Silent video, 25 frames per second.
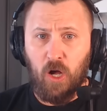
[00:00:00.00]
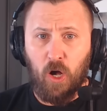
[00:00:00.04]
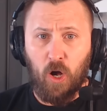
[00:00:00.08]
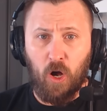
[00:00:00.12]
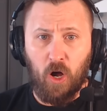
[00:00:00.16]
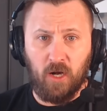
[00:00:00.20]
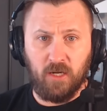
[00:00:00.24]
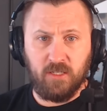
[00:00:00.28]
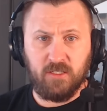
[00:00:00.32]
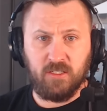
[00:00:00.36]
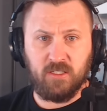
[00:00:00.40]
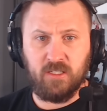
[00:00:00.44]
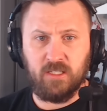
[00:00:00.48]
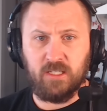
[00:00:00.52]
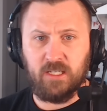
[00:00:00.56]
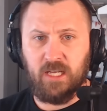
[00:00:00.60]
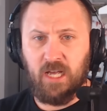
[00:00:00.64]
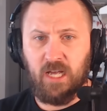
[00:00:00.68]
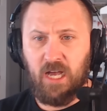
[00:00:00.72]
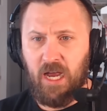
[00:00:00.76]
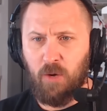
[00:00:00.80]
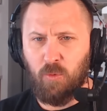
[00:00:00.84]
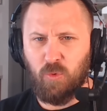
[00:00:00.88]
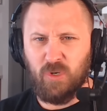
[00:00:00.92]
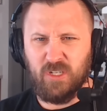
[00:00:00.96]
Honestly,
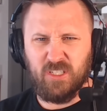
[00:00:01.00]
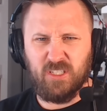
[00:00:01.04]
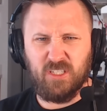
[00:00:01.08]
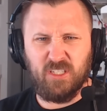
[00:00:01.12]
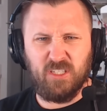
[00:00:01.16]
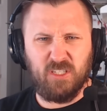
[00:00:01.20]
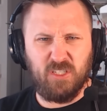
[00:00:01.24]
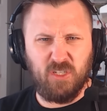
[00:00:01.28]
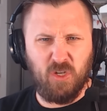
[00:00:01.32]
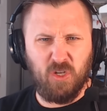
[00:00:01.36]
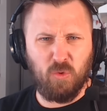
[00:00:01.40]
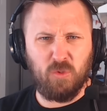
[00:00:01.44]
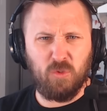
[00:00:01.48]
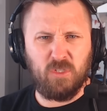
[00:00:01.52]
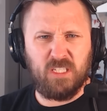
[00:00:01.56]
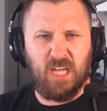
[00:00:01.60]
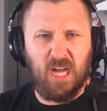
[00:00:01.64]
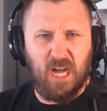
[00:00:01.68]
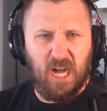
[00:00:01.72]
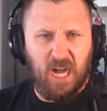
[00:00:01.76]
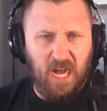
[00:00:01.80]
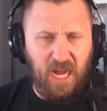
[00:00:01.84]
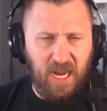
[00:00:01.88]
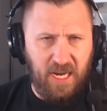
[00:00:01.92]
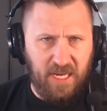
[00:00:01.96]
I was so
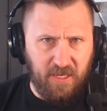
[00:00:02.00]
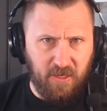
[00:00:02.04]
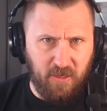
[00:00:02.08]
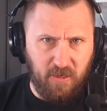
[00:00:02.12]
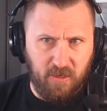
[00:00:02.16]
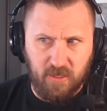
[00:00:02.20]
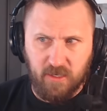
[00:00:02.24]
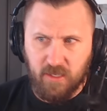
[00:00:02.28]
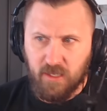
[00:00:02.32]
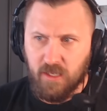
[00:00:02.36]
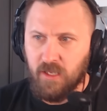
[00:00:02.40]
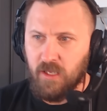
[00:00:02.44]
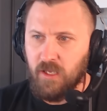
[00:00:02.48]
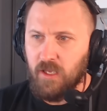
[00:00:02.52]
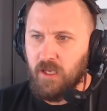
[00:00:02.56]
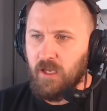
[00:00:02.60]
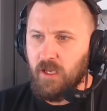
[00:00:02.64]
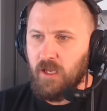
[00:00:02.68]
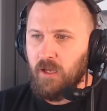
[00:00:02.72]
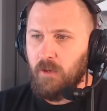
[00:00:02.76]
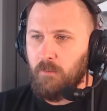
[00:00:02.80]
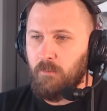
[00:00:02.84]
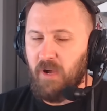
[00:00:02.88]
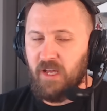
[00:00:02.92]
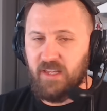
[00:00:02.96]
tired
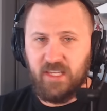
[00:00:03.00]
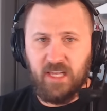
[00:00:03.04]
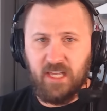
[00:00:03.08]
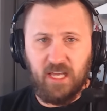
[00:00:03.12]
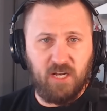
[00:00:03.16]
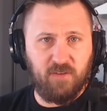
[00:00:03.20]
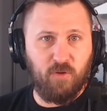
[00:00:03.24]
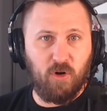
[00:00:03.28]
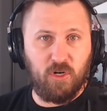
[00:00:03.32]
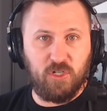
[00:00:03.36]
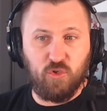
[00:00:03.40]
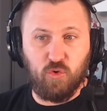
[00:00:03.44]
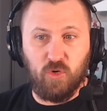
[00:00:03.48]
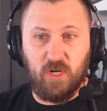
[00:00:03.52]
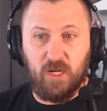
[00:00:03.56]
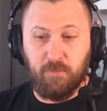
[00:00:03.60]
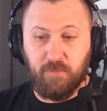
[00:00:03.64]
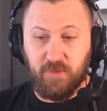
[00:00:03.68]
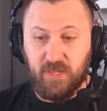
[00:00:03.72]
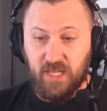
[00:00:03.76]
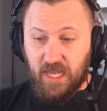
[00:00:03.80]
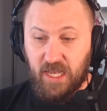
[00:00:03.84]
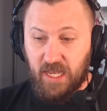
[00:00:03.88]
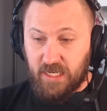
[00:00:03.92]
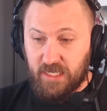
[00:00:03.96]
by the end of our trip
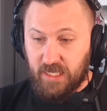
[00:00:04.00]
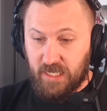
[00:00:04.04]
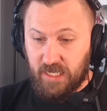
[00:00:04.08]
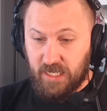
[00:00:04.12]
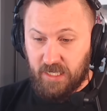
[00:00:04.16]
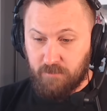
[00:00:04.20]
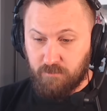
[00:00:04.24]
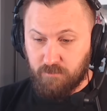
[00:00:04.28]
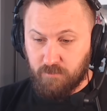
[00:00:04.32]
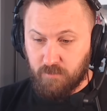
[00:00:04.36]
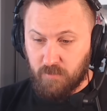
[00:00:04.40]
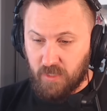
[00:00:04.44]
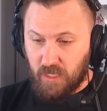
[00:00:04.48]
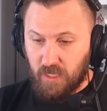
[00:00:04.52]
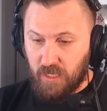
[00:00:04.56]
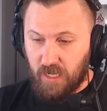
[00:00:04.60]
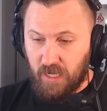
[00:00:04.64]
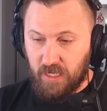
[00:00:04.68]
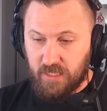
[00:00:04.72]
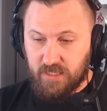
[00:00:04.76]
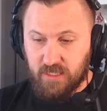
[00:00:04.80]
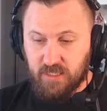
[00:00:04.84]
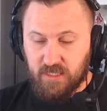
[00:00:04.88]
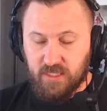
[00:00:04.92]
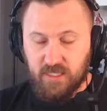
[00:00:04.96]
that
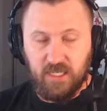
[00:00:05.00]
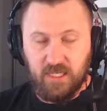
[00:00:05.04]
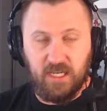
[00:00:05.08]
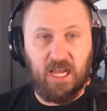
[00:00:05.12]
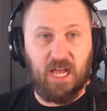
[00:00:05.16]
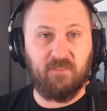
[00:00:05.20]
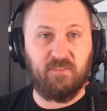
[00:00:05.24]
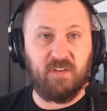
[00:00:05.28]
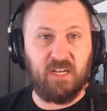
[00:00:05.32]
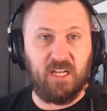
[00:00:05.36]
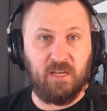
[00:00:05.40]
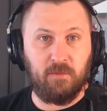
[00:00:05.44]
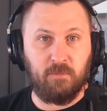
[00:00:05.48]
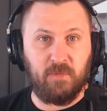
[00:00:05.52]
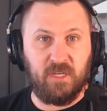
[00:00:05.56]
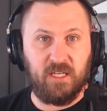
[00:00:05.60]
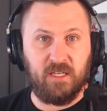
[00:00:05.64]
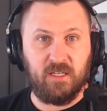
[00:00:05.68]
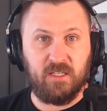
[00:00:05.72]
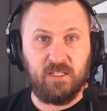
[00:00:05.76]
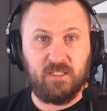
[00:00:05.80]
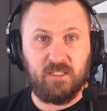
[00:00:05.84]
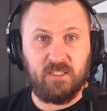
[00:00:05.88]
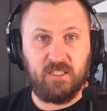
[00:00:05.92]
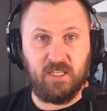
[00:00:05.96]
I just didn't have it in
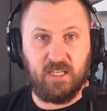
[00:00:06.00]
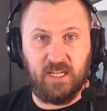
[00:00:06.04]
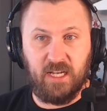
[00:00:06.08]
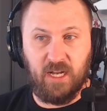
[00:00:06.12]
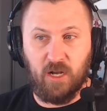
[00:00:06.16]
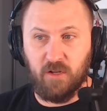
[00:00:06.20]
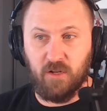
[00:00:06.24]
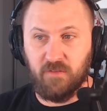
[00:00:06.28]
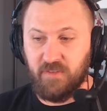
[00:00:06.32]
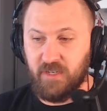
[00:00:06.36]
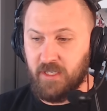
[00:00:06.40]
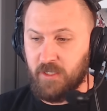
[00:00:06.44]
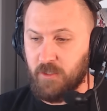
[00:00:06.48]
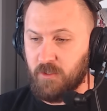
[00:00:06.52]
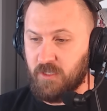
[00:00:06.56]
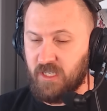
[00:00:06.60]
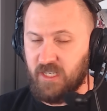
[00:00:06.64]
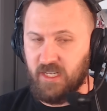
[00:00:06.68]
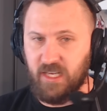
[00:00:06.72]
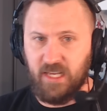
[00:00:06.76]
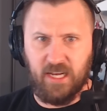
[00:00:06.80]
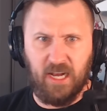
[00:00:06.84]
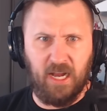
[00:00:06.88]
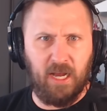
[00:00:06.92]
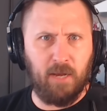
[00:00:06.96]
me to get out a video
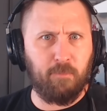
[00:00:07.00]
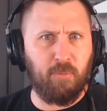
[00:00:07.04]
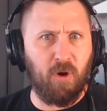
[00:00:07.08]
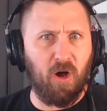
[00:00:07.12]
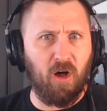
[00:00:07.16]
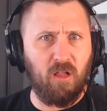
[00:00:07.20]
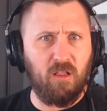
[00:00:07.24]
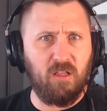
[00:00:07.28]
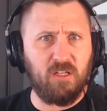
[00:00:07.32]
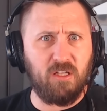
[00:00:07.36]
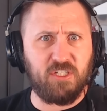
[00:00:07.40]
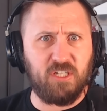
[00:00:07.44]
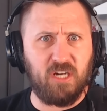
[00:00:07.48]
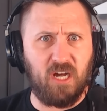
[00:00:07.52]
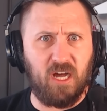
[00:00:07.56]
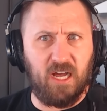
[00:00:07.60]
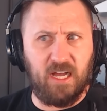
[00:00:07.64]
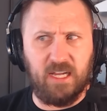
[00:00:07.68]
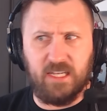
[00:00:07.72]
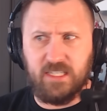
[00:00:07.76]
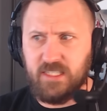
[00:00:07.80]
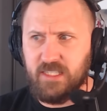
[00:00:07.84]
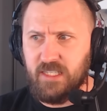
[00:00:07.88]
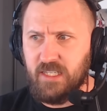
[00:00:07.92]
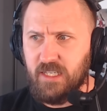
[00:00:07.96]
today, and I
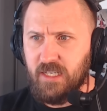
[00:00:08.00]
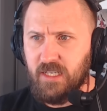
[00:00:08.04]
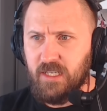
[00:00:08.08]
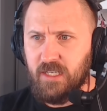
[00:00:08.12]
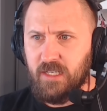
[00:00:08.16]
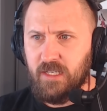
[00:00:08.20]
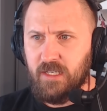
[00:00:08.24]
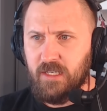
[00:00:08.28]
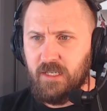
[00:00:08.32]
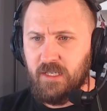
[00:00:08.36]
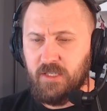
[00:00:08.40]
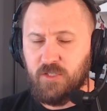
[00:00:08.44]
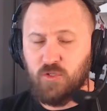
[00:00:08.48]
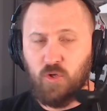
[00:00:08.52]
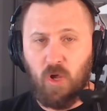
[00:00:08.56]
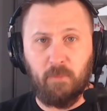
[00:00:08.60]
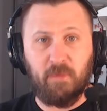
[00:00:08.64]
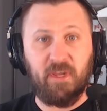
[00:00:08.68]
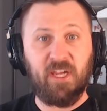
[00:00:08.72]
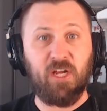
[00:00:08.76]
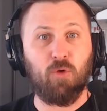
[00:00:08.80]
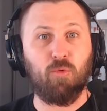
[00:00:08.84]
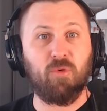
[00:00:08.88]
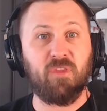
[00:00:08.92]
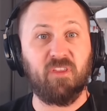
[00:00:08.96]
apologize. So I'm
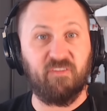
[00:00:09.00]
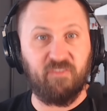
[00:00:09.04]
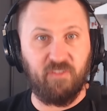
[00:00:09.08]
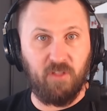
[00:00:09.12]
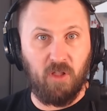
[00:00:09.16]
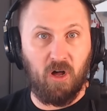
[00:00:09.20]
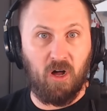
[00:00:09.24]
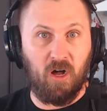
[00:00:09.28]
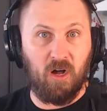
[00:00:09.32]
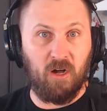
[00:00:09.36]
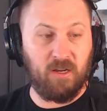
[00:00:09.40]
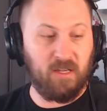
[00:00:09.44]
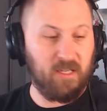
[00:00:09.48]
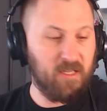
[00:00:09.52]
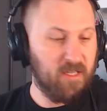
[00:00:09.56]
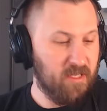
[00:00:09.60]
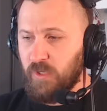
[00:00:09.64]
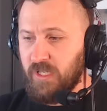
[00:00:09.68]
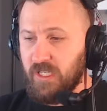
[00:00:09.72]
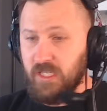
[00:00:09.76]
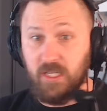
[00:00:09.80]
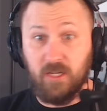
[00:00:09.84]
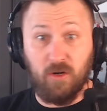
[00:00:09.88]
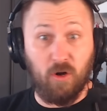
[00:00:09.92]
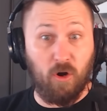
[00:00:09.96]
here with a vlog.
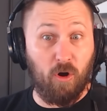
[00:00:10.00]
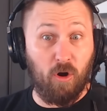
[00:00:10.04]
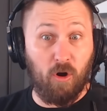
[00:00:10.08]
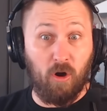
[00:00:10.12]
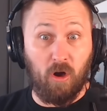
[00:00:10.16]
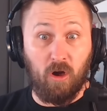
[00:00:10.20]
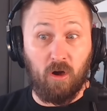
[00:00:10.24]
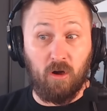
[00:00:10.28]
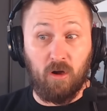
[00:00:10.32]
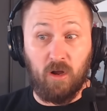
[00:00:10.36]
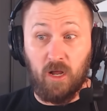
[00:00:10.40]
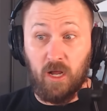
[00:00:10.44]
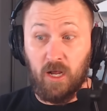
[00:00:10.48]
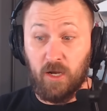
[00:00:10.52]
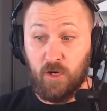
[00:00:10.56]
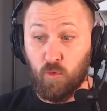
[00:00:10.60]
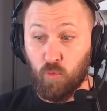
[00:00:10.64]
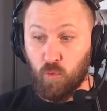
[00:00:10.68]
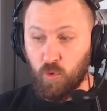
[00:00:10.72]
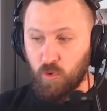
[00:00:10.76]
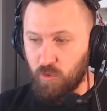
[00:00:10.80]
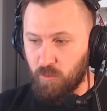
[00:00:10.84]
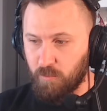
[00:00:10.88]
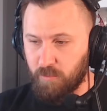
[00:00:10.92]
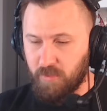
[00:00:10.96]
We did our
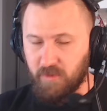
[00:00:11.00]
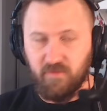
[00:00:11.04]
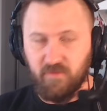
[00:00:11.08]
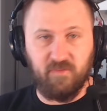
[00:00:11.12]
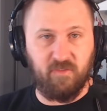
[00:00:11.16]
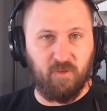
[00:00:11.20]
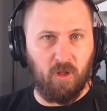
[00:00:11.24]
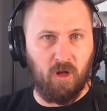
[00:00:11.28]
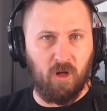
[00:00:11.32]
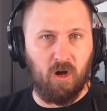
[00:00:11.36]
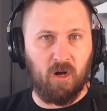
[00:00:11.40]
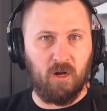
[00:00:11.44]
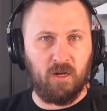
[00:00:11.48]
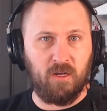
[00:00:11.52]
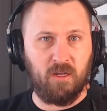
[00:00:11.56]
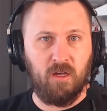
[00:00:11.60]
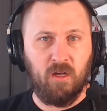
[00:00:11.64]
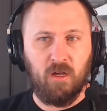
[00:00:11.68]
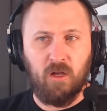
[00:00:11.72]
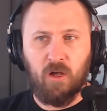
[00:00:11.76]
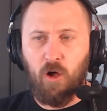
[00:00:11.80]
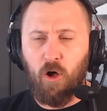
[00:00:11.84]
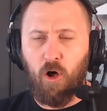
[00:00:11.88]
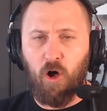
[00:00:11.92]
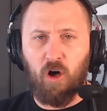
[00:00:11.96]
group vlog,
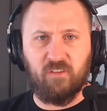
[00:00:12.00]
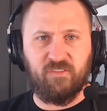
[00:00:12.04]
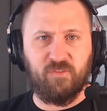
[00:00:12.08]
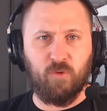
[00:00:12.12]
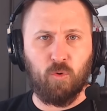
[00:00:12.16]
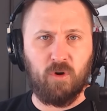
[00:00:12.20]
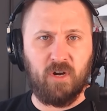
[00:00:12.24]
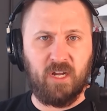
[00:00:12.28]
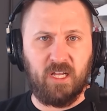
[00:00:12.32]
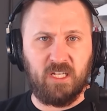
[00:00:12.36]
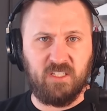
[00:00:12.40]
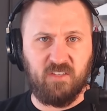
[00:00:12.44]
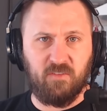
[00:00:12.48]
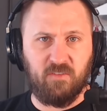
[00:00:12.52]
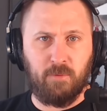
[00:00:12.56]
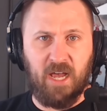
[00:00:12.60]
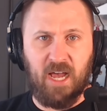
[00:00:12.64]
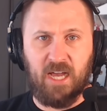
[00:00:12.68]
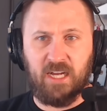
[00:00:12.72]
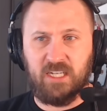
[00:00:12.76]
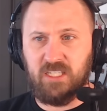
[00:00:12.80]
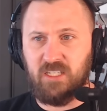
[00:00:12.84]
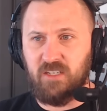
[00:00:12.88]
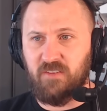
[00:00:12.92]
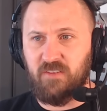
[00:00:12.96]
all 4 days of
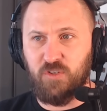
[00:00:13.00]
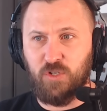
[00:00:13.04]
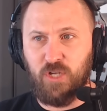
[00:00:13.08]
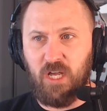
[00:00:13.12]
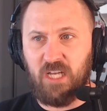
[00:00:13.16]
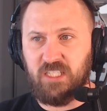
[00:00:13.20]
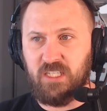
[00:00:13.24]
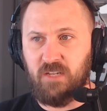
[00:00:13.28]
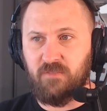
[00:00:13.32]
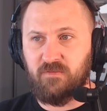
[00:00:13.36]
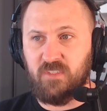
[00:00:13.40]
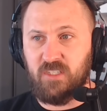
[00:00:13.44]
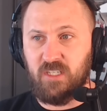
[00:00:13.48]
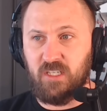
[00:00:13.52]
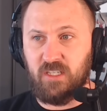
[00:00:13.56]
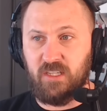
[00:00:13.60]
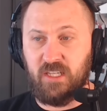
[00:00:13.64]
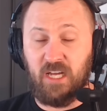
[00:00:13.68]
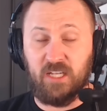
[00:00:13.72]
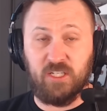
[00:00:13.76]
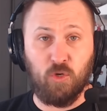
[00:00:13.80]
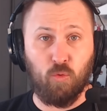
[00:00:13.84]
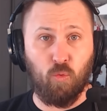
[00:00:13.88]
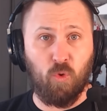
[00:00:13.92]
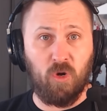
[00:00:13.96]
PAX, and if you guys haven't seen
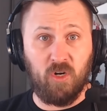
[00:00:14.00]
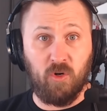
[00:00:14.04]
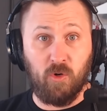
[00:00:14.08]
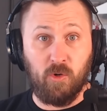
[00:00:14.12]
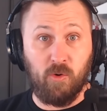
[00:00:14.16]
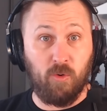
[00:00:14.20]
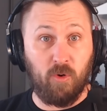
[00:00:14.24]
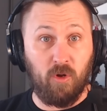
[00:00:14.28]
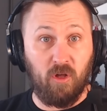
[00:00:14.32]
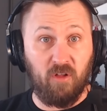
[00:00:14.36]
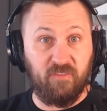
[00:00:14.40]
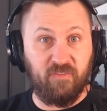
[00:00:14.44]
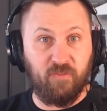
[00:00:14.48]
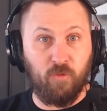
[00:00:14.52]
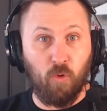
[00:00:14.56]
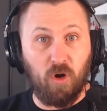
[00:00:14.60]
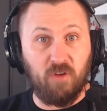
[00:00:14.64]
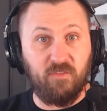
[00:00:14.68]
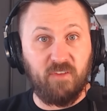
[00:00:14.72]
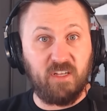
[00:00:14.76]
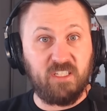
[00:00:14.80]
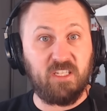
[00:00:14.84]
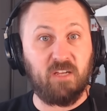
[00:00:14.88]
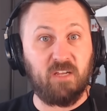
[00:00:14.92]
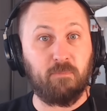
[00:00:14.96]
that and you're wondering what all 4
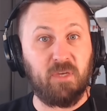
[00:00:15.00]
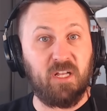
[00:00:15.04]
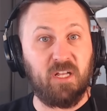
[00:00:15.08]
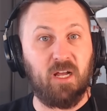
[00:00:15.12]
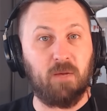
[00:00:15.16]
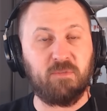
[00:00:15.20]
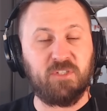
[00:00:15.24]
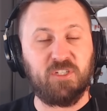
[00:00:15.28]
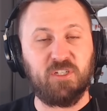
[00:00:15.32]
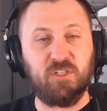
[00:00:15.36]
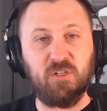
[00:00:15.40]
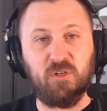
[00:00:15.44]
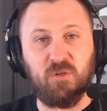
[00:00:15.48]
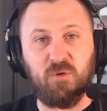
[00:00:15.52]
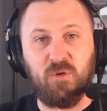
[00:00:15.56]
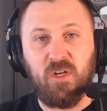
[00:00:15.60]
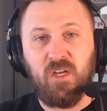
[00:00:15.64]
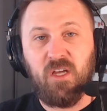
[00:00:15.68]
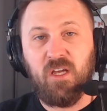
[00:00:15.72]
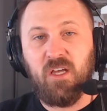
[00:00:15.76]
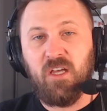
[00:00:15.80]
of us have been up to,